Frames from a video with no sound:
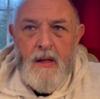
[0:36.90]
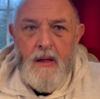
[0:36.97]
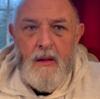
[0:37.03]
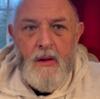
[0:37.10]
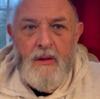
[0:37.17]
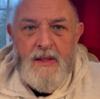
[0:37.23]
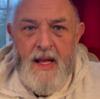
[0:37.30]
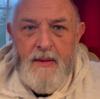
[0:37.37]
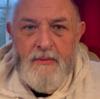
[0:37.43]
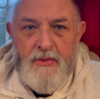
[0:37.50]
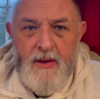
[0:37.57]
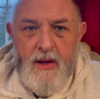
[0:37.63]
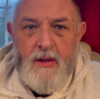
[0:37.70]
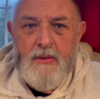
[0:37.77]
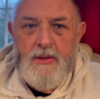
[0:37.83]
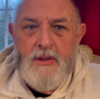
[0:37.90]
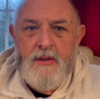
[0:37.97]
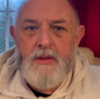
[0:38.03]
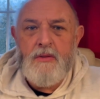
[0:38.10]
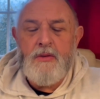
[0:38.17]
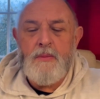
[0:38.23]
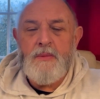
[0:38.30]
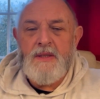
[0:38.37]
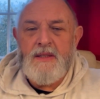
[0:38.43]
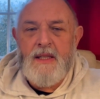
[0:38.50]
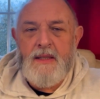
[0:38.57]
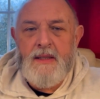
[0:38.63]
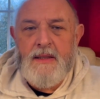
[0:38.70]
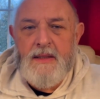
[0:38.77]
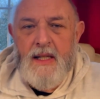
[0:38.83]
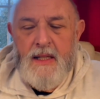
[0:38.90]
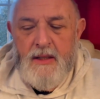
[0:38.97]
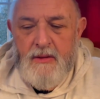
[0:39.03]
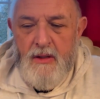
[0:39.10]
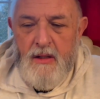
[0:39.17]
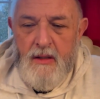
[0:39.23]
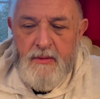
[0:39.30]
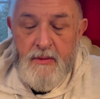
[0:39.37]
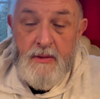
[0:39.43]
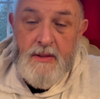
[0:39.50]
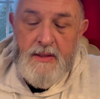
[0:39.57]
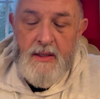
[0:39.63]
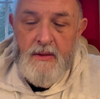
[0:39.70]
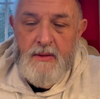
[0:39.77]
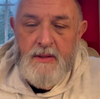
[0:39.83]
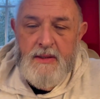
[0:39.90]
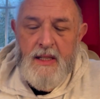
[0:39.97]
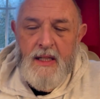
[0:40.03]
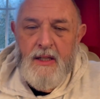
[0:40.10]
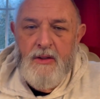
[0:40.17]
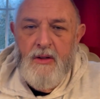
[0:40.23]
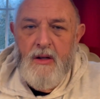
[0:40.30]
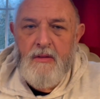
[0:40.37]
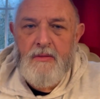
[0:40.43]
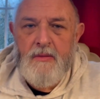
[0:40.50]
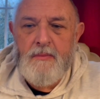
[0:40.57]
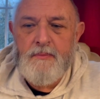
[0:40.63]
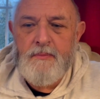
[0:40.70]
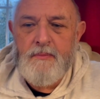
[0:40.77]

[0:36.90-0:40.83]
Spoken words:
lockdown files from the Sunday Telegraph or the Telegraph.